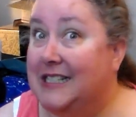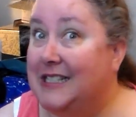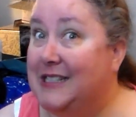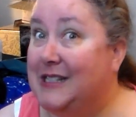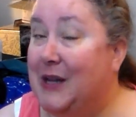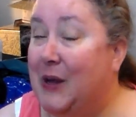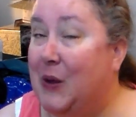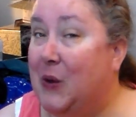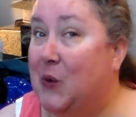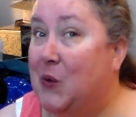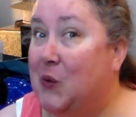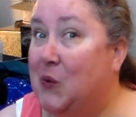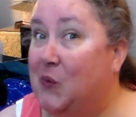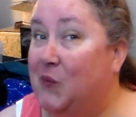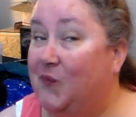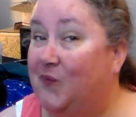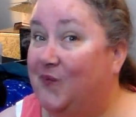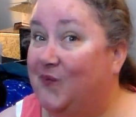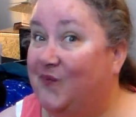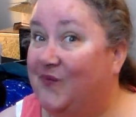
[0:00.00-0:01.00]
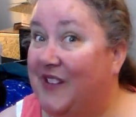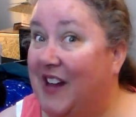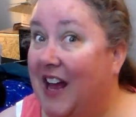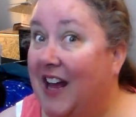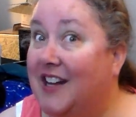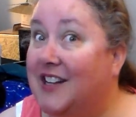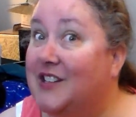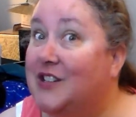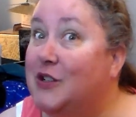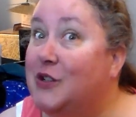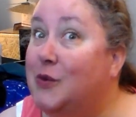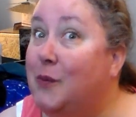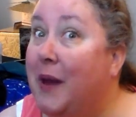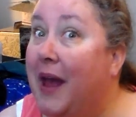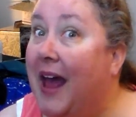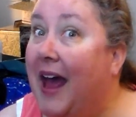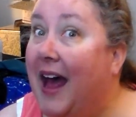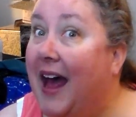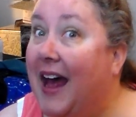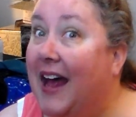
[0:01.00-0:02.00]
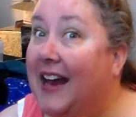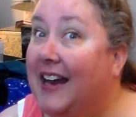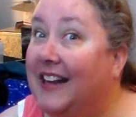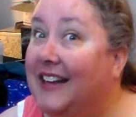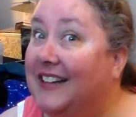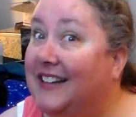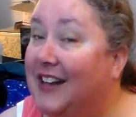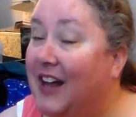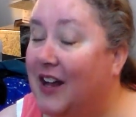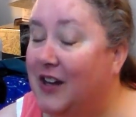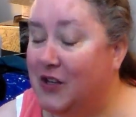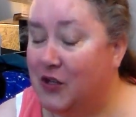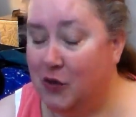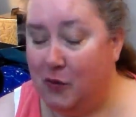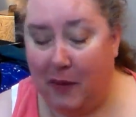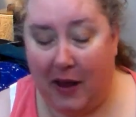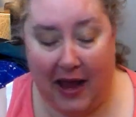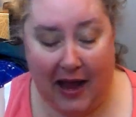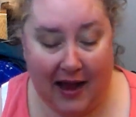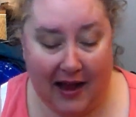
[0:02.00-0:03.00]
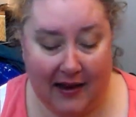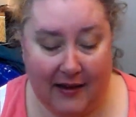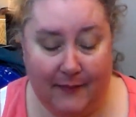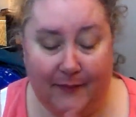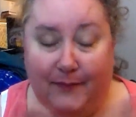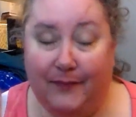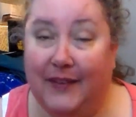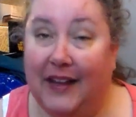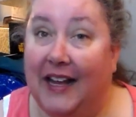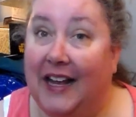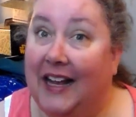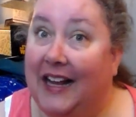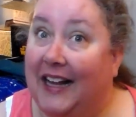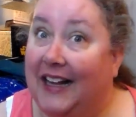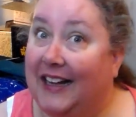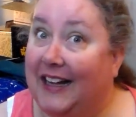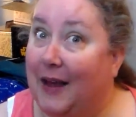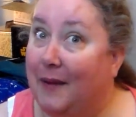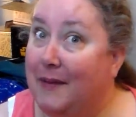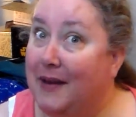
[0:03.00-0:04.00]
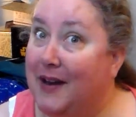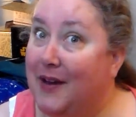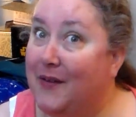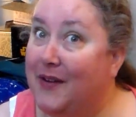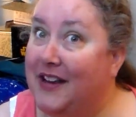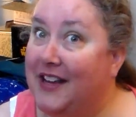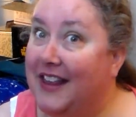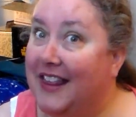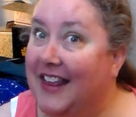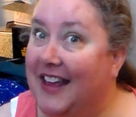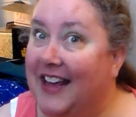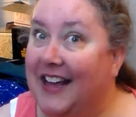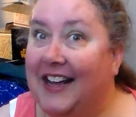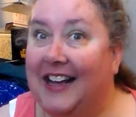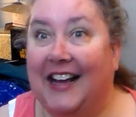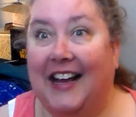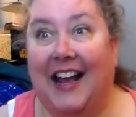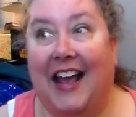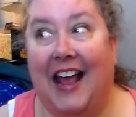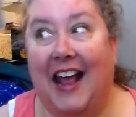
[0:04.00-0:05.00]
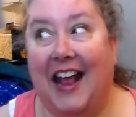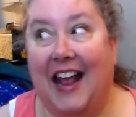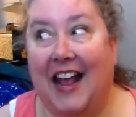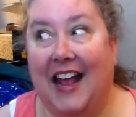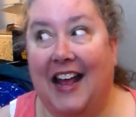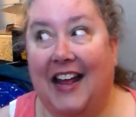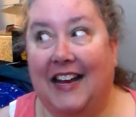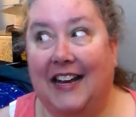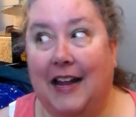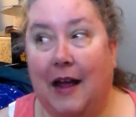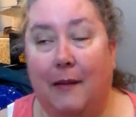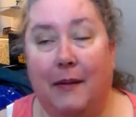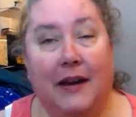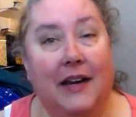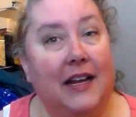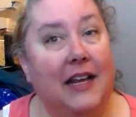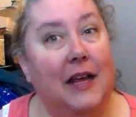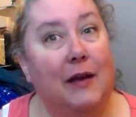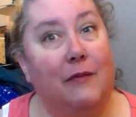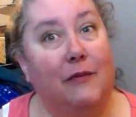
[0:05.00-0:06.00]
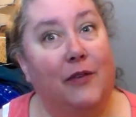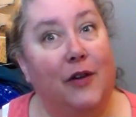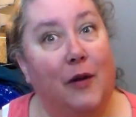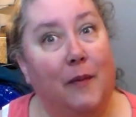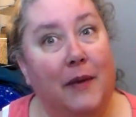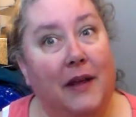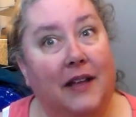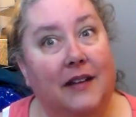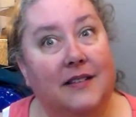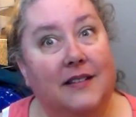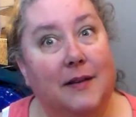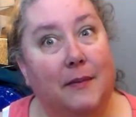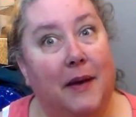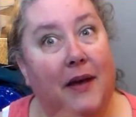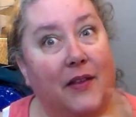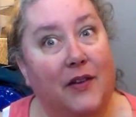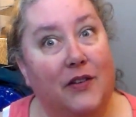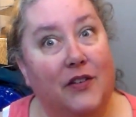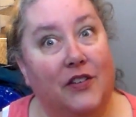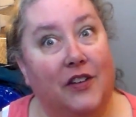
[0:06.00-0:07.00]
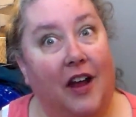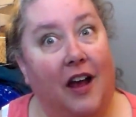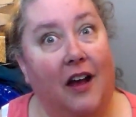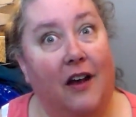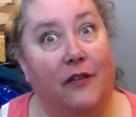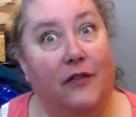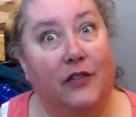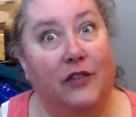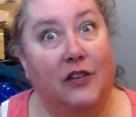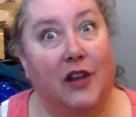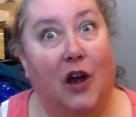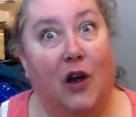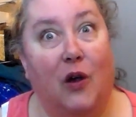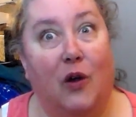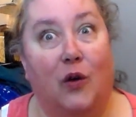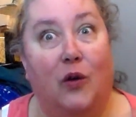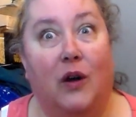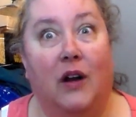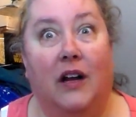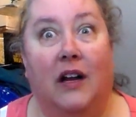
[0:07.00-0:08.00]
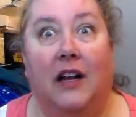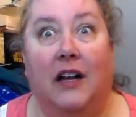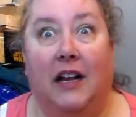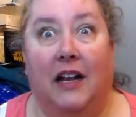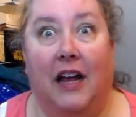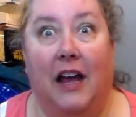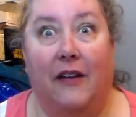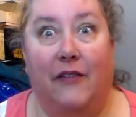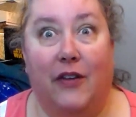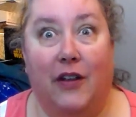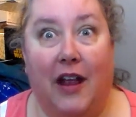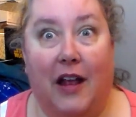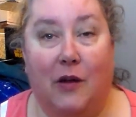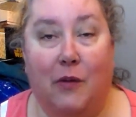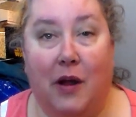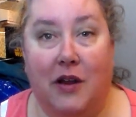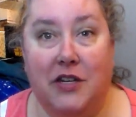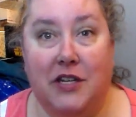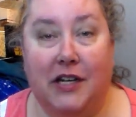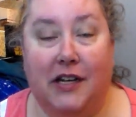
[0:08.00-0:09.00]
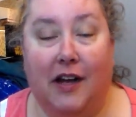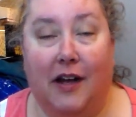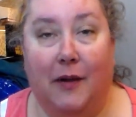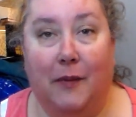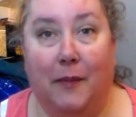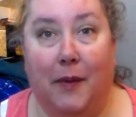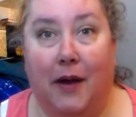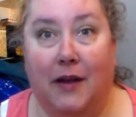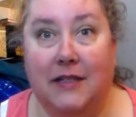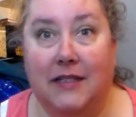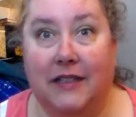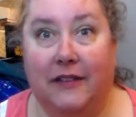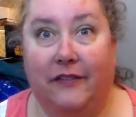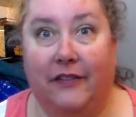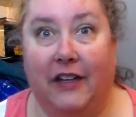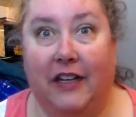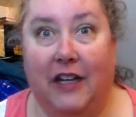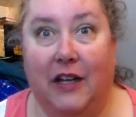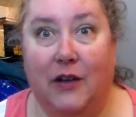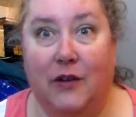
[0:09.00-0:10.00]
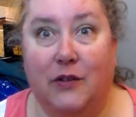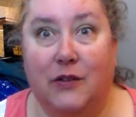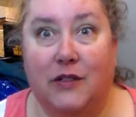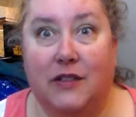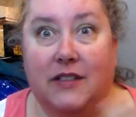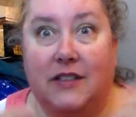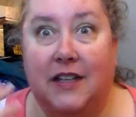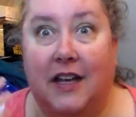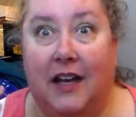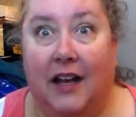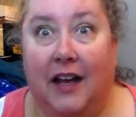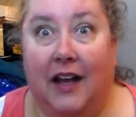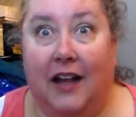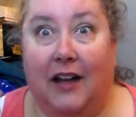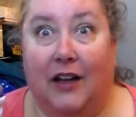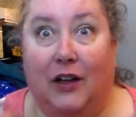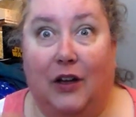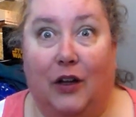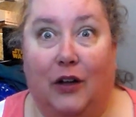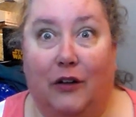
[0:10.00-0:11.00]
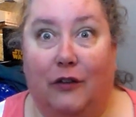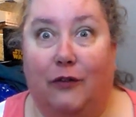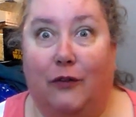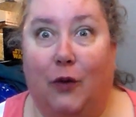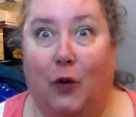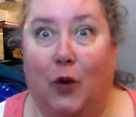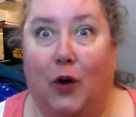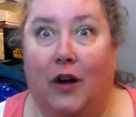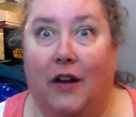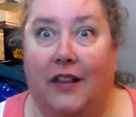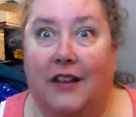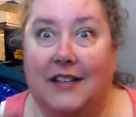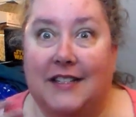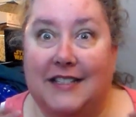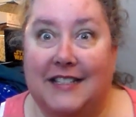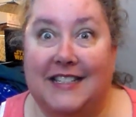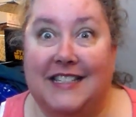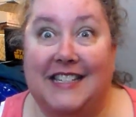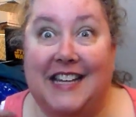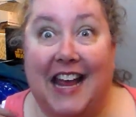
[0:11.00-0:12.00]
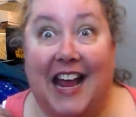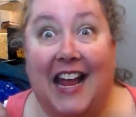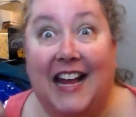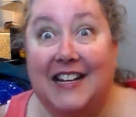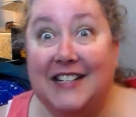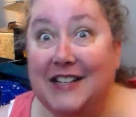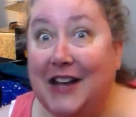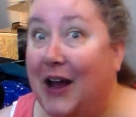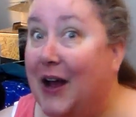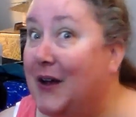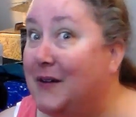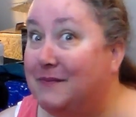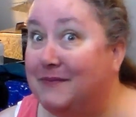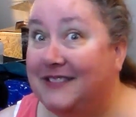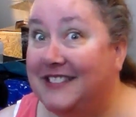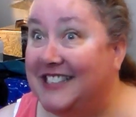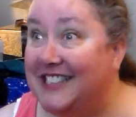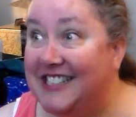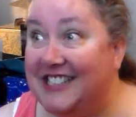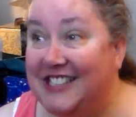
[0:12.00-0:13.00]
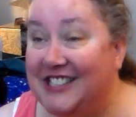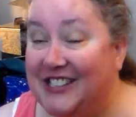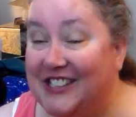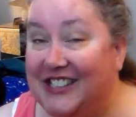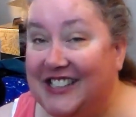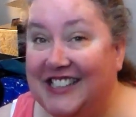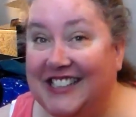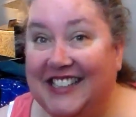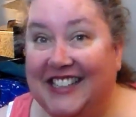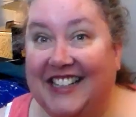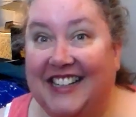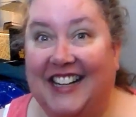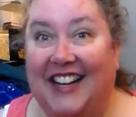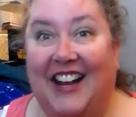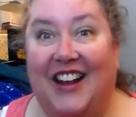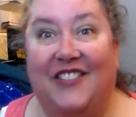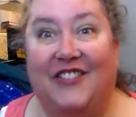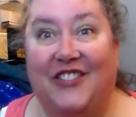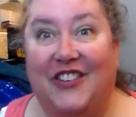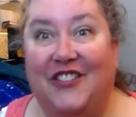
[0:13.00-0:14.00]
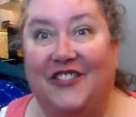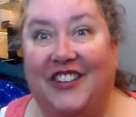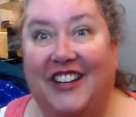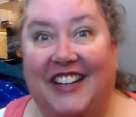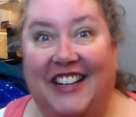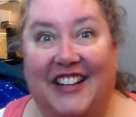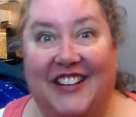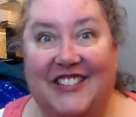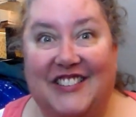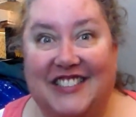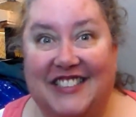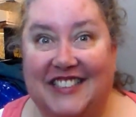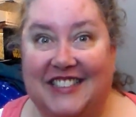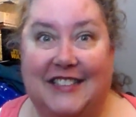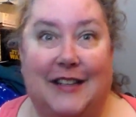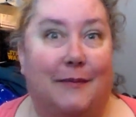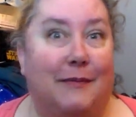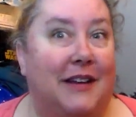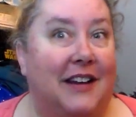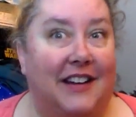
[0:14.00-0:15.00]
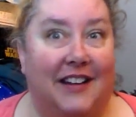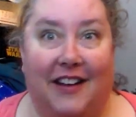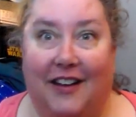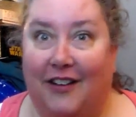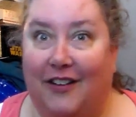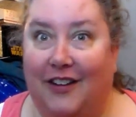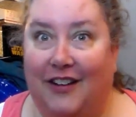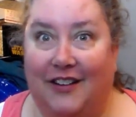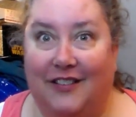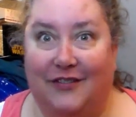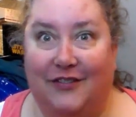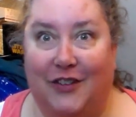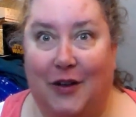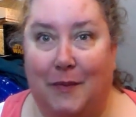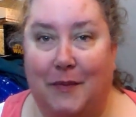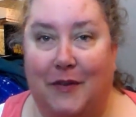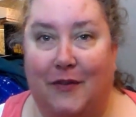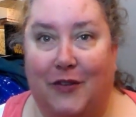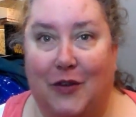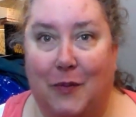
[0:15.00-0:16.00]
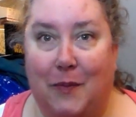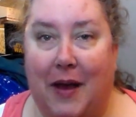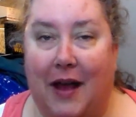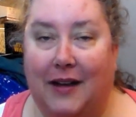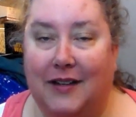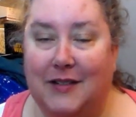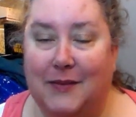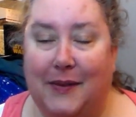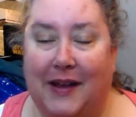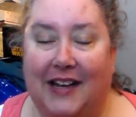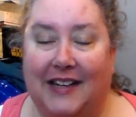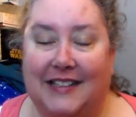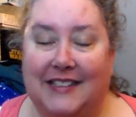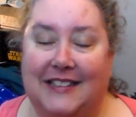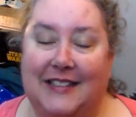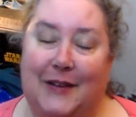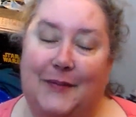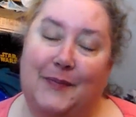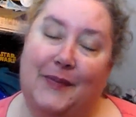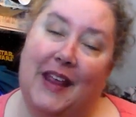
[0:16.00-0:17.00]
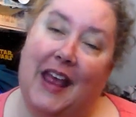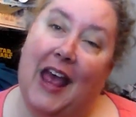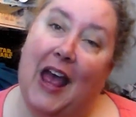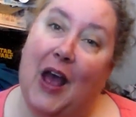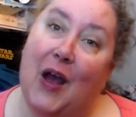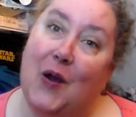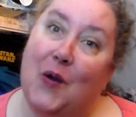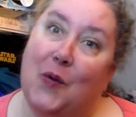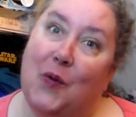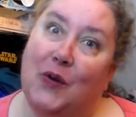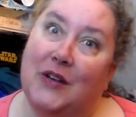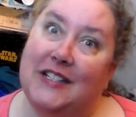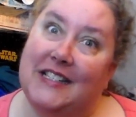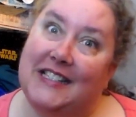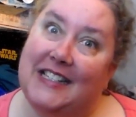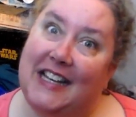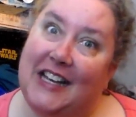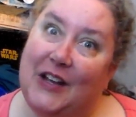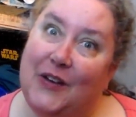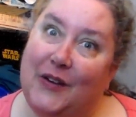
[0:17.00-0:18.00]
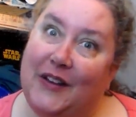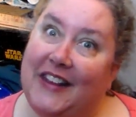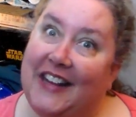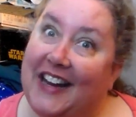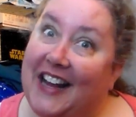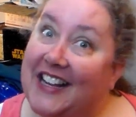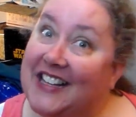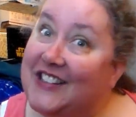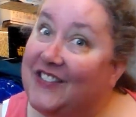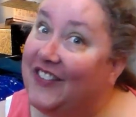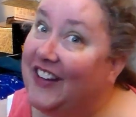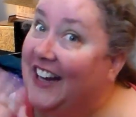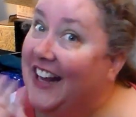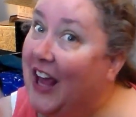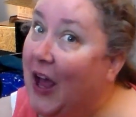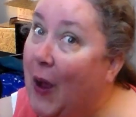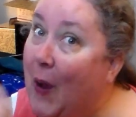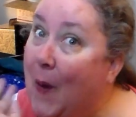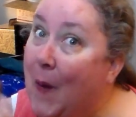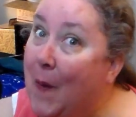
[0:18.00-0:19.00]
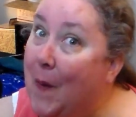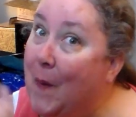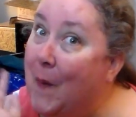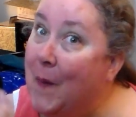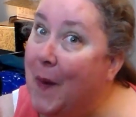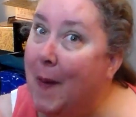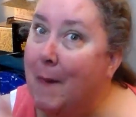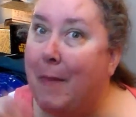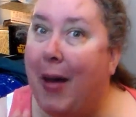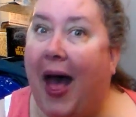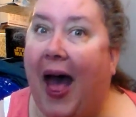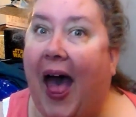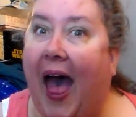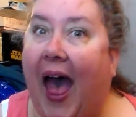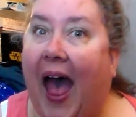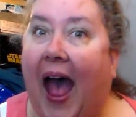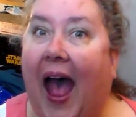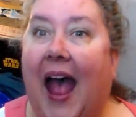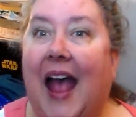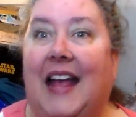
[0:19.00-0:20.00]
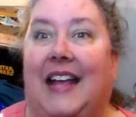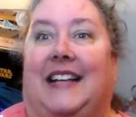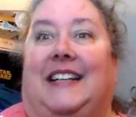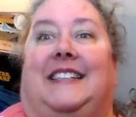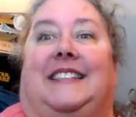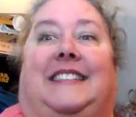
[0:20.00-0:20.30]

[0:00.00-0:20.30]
So not too bad, not too bad let me know what you think. And I'm going to keep filming some other stuff. So if you like watching unboxing videos, look for this tank top t-shirt in the, a few videos because I'm going to uh, film a few back-to-back. -back. So we'll see you in the next video. Bye.